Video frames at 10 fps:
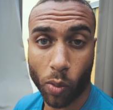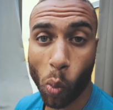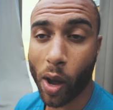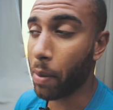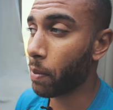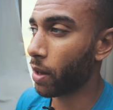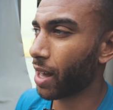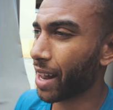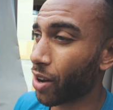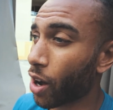Wim
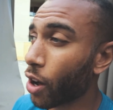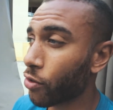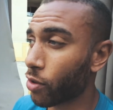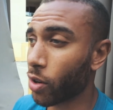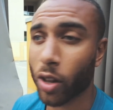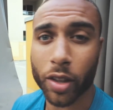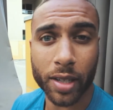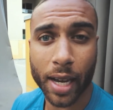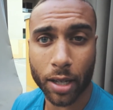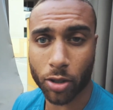and 100 other
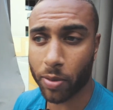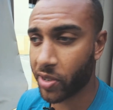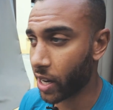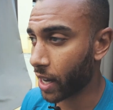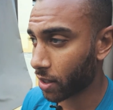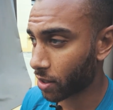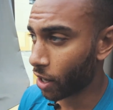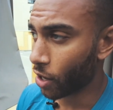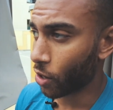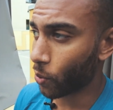test subjects
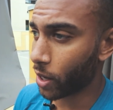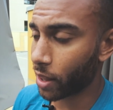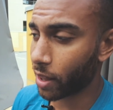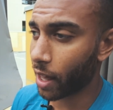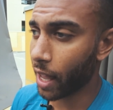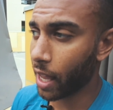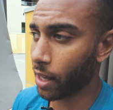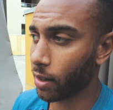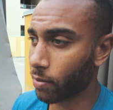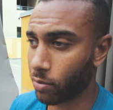with
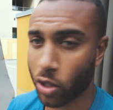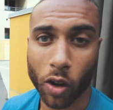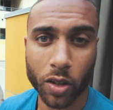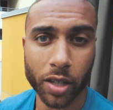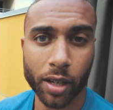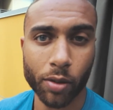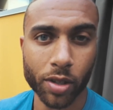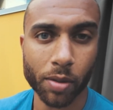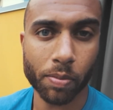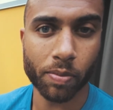a toxin, it
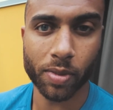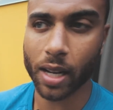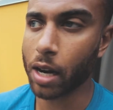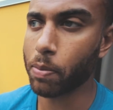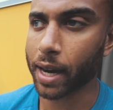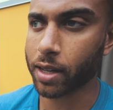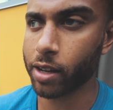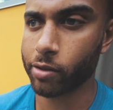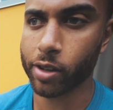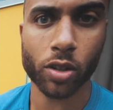was a dead
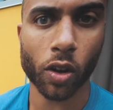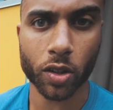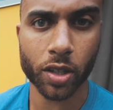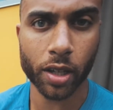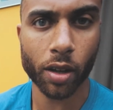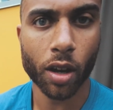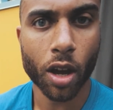bacteria toxin,